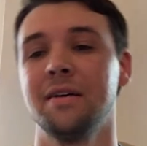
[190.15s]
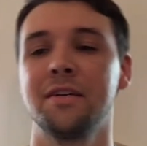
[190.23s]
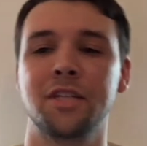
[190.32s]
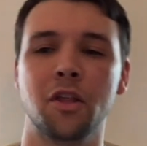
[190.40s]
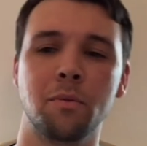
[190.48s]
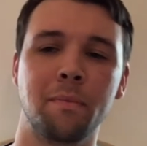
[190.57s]

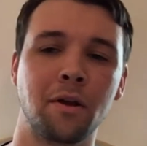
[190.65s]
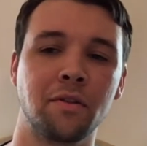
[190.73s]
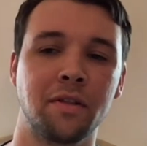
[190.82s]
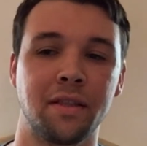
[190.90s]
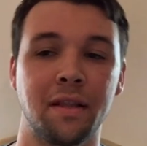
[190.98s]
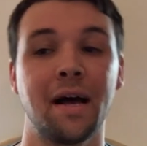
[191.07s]
Southern
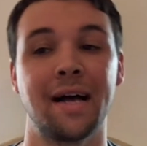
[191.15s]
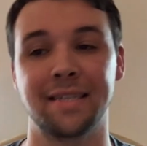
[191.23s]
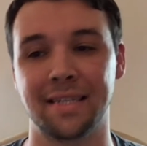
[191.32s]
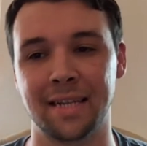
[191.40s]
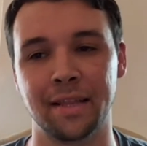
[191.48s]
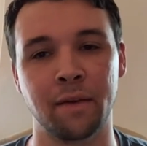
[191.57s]
Maryland, as I
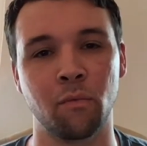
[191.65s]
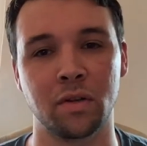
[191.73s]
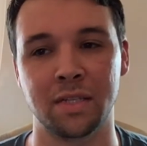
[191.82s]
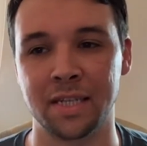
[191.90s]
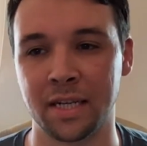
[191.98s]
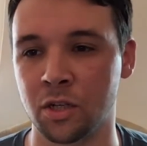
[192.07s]
said, they've won
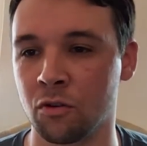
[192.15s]
6